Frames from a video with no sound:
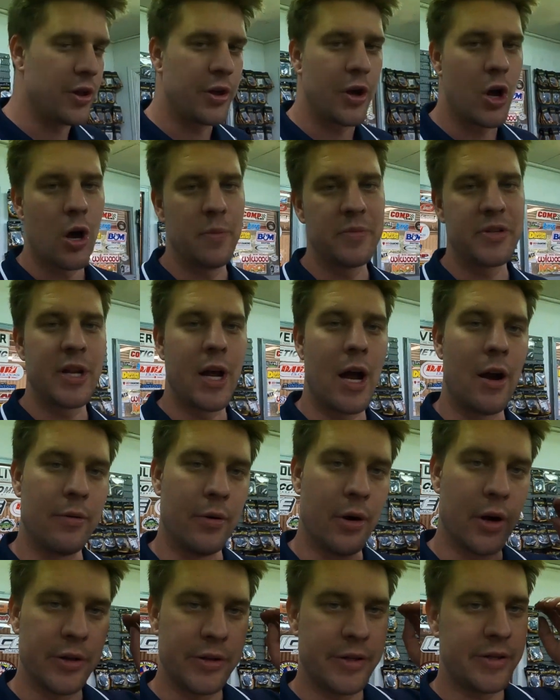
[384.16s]
So the
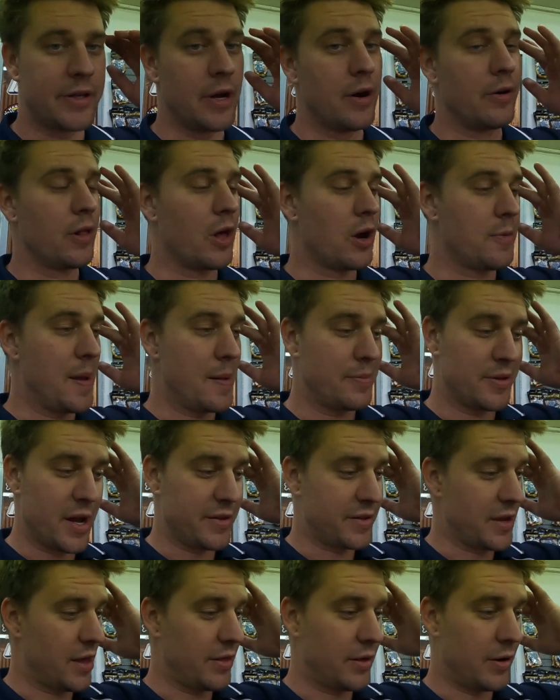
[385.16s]
Compstar rods, there are a lot of people
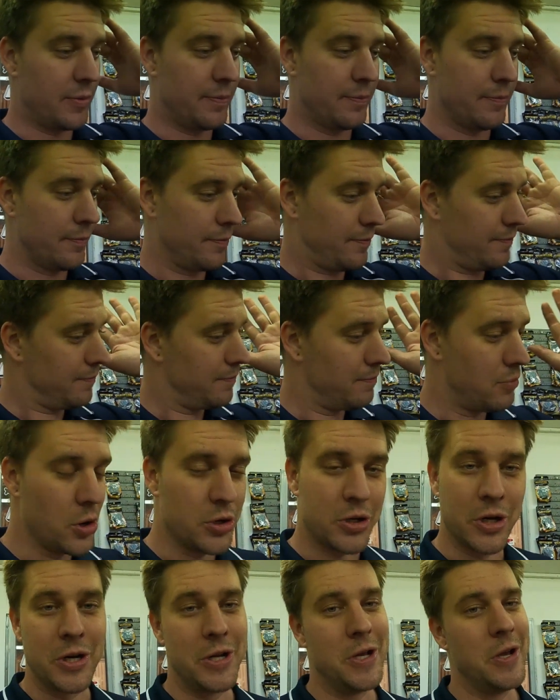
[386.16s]
out there that are
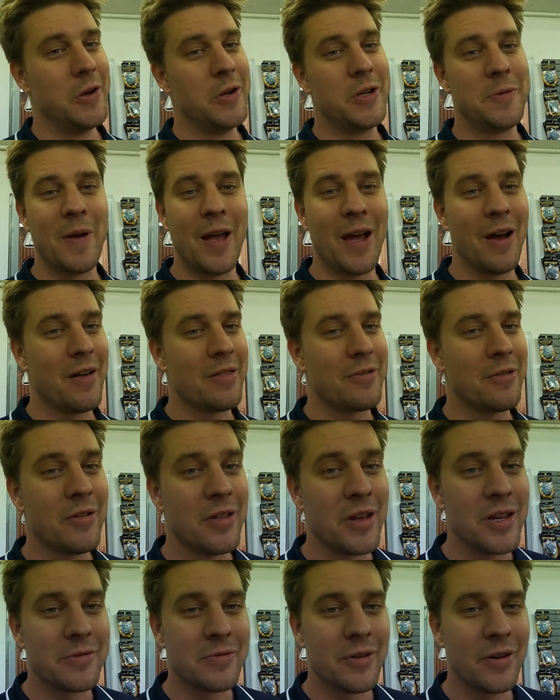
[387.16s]
pushing huge power
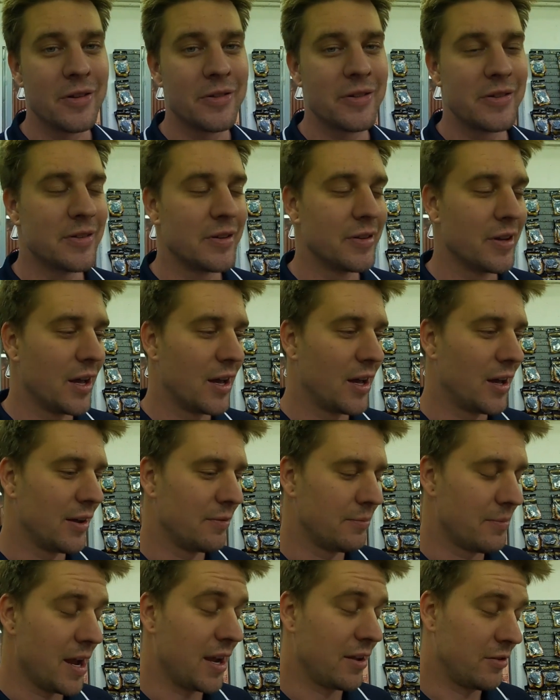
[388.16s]
through these rods,
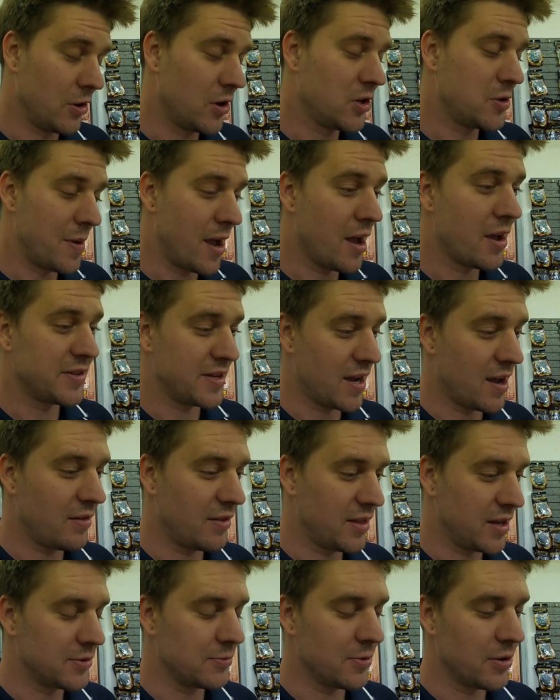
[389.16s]
making huge powers
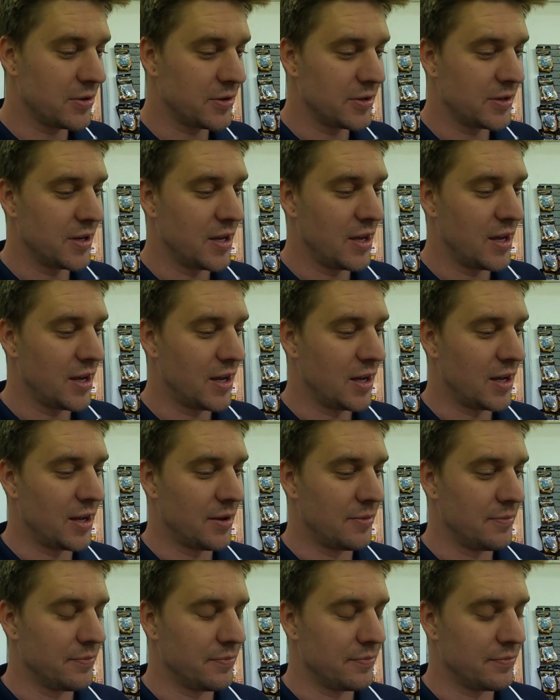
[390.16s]
out of these rods.
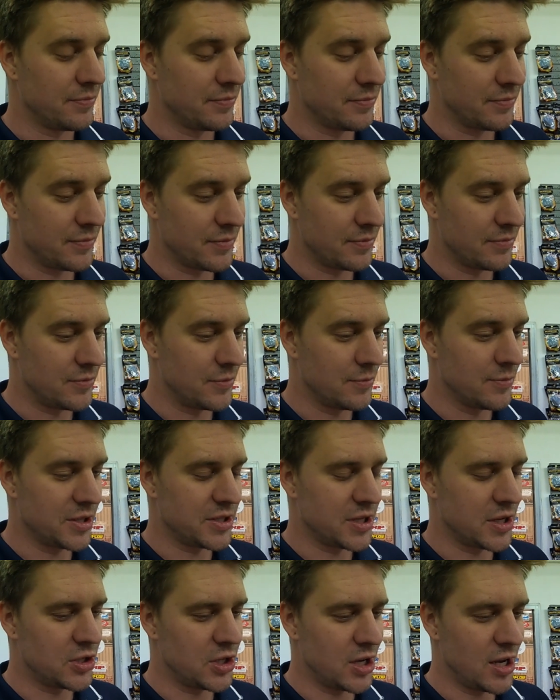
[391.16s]

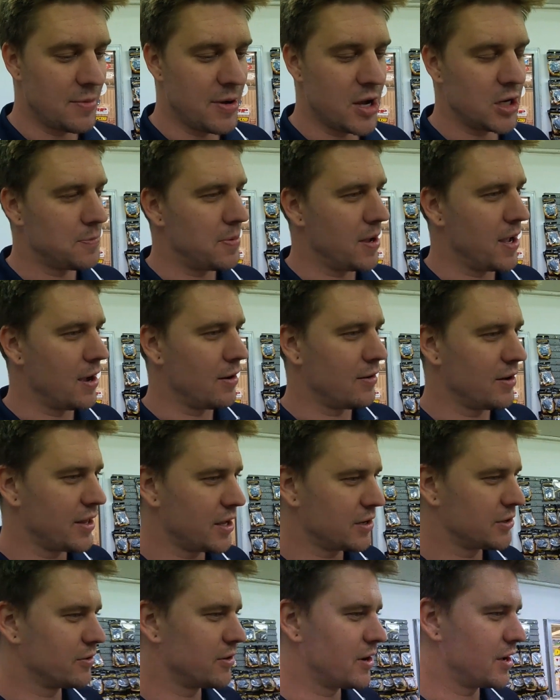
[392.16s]
Was it GMH Power, that